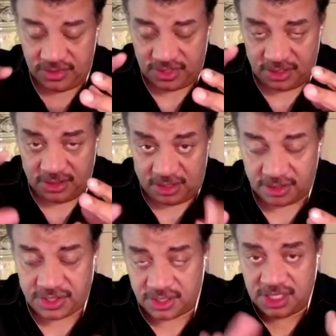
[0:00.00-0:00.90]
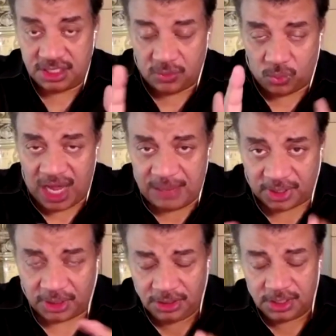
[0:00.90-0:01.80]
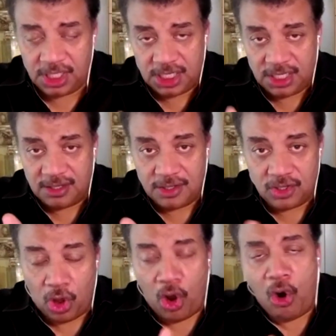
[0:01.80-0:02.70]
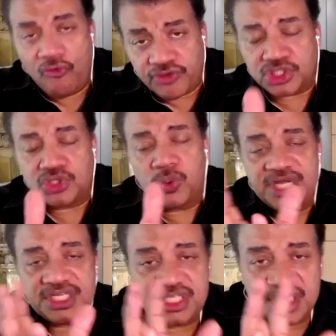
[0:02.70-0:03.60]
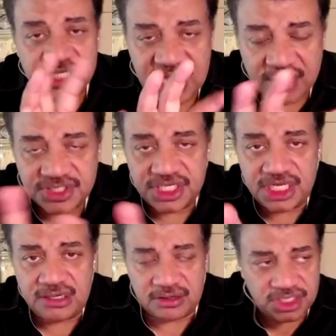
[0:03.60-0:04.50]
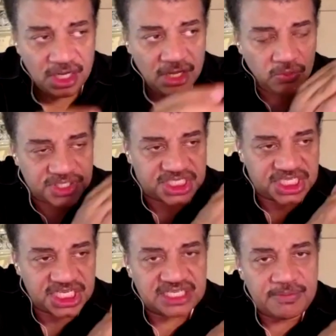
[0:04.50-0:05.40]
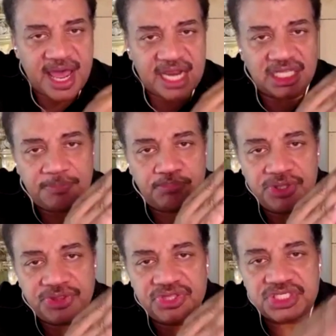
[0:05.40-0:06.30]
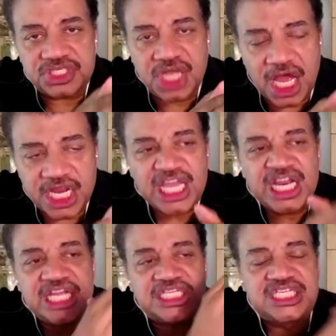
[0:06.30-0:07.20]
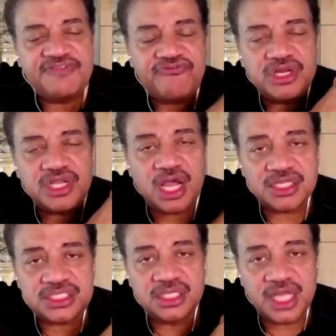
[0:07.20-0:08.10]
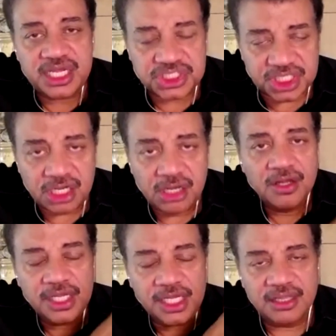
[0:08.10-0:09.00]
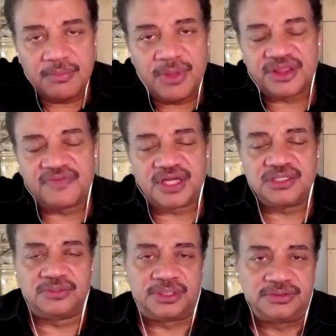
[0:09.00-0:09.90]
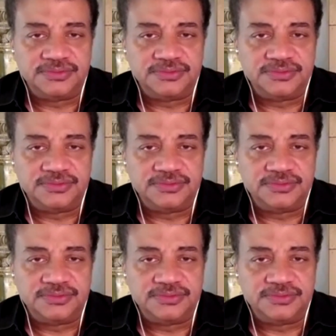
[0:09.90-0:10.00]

the Earth, the, the wobble, over the 26,000 years will systematically put the sun in a different constellation in the month of October.